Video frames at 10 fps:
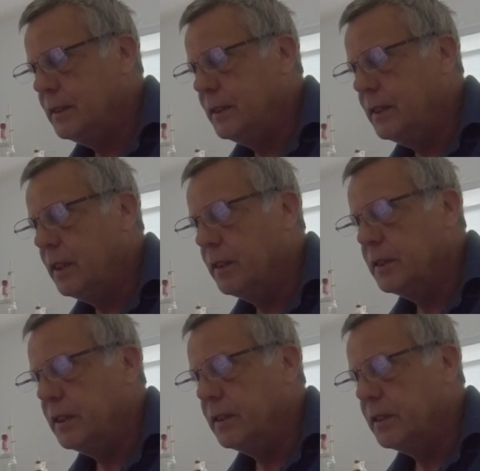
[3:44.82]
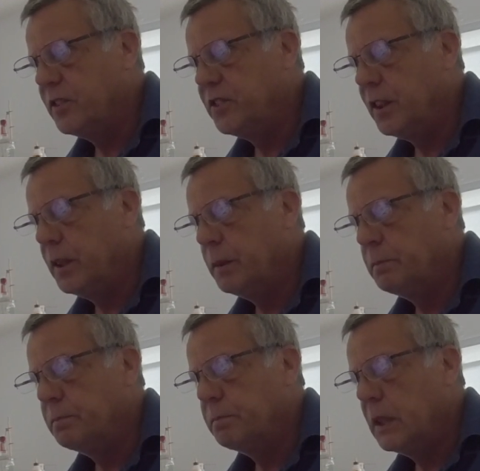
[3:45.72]
it's
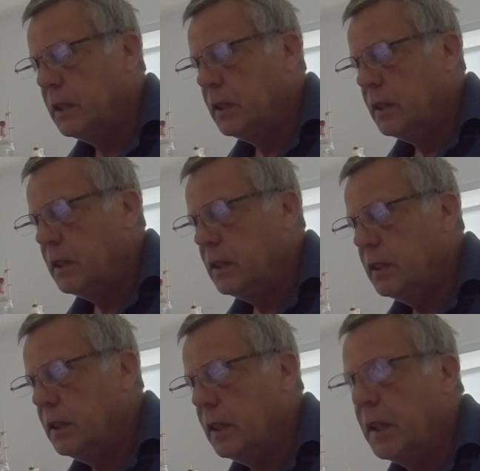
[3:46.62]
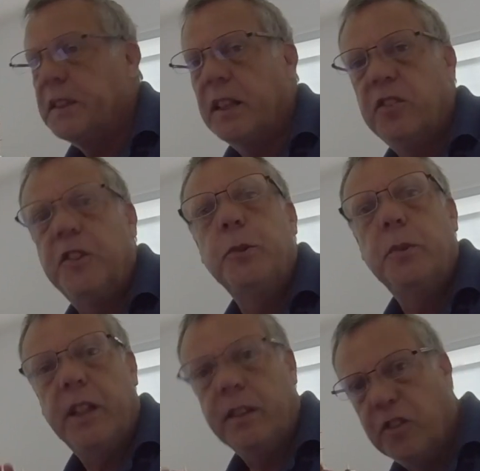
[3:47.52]
I guess you
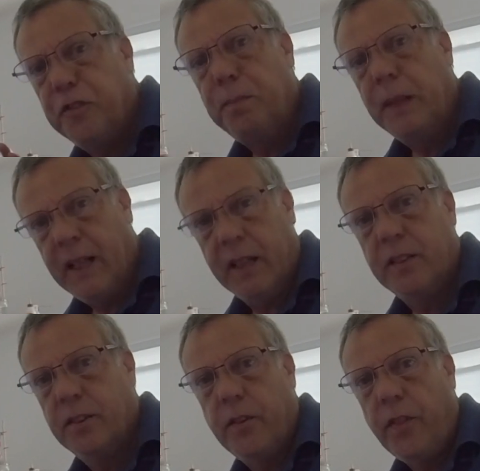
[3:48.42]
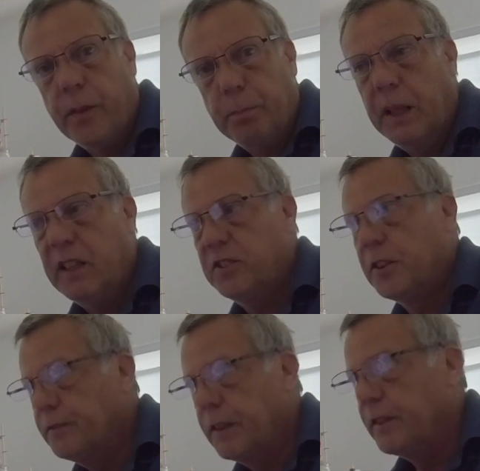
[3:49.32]
expect the best
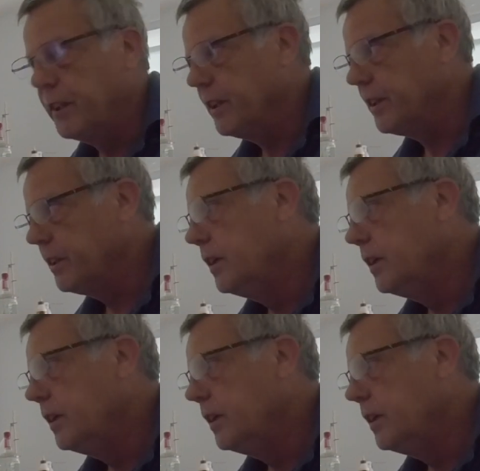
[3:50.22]
of everything.